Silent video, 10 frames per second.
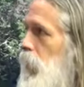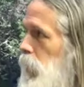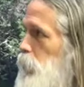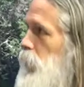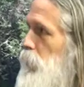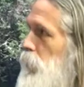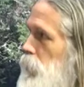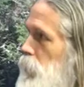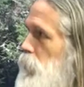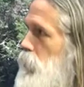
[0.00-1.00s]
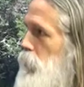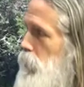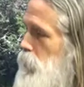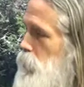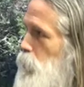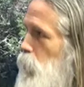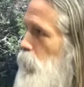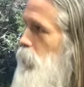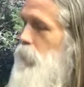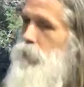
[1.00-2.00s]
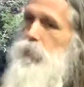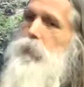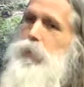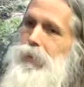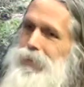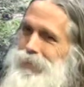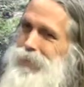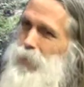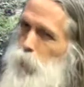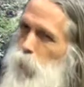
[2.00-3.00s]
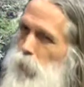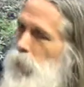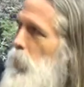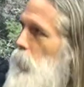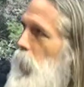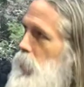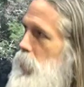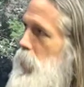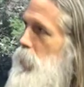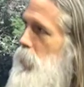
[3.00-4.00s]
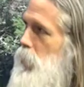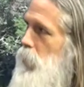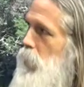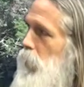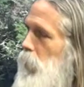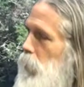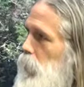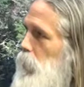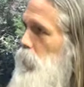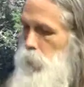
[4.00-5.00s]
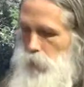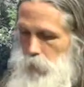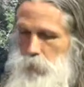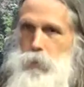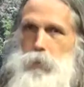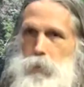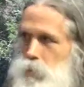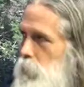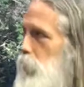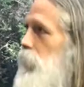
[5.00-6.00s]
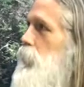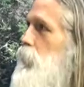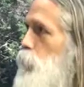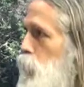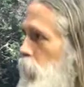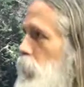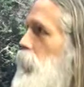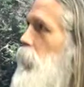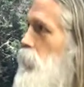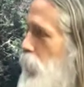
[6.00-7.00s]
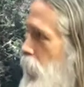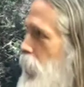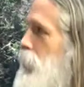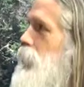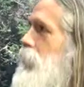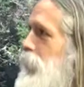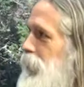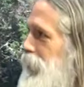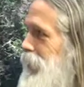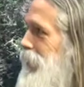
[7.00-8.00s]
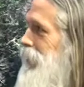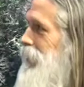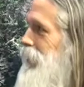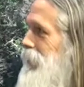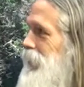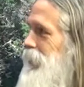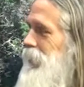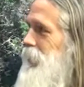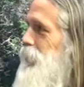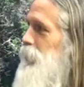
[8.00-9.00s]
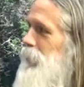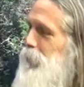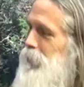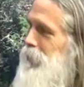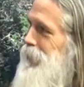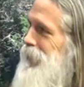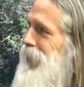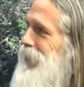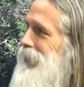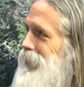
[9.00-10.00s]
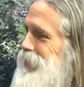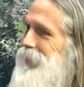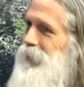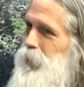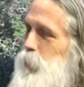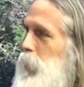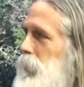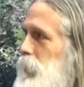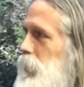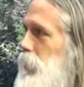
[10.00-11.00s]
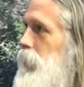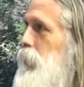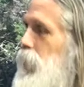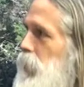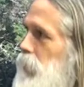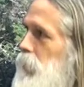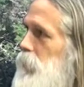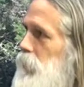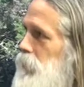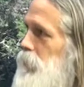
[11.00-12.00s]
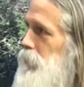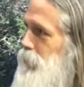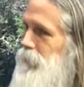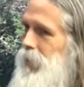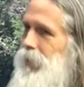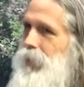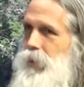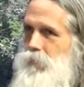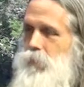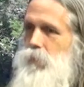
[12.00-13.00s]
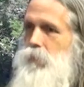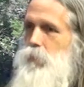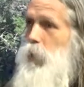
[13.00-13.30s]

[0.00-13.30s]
I believe it's, it's smart to support that process, uh, you know, with, with the usual things of water and rest and, uh, you know, not to suppress it, to not knock that fever